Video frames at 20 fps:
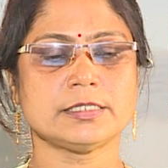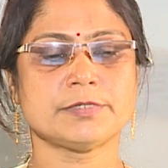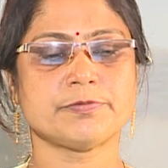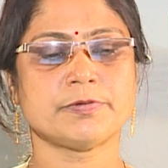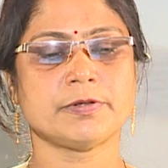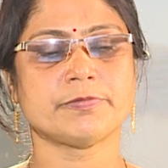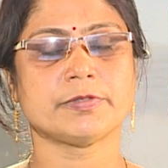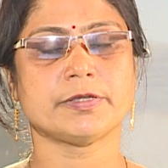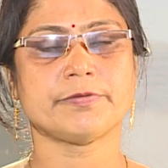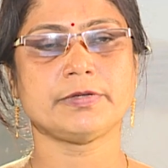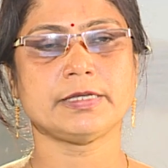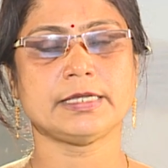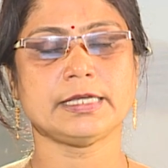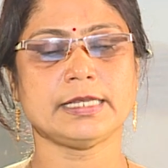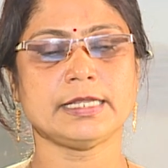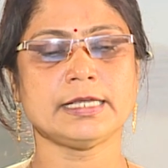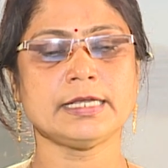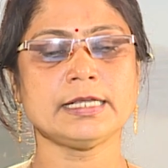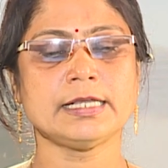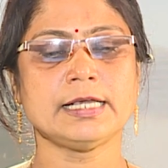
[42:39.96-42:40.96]
from the
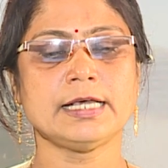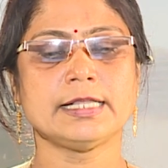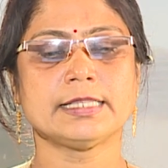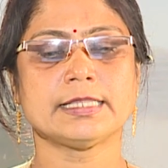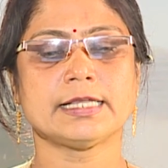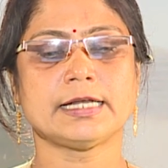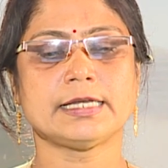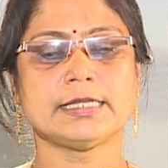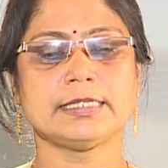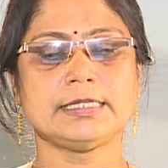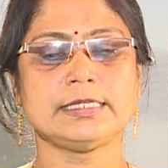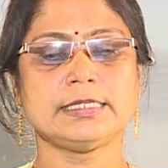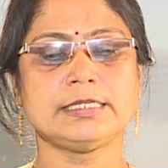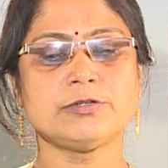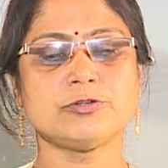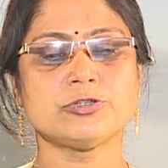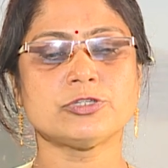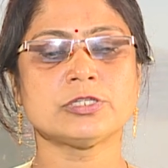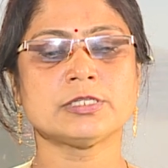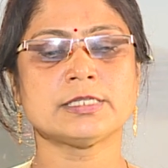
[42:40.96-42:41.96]
beginning that
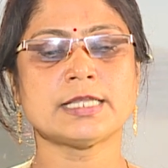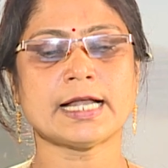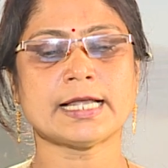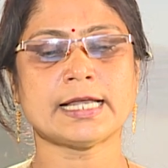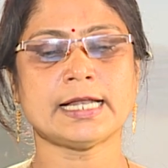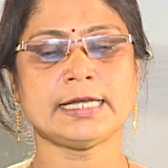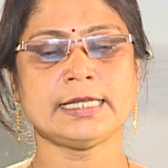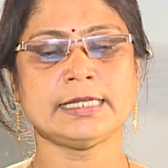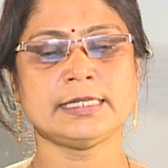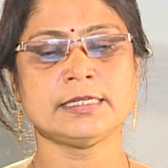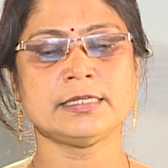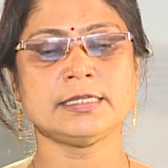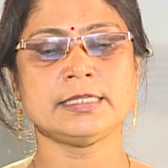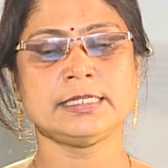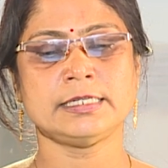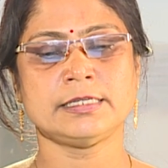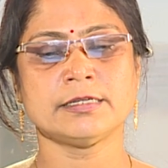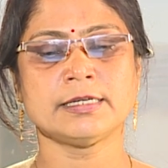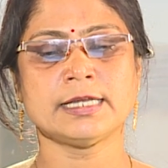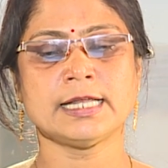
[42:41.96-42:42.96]
reduced data
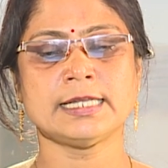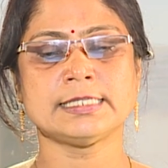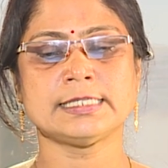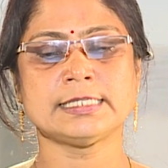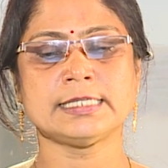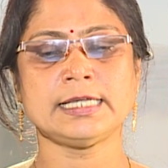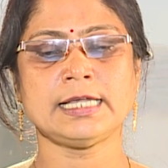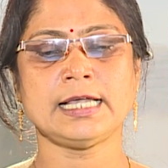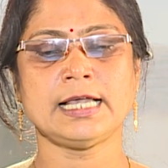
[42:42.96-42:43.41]
redundancy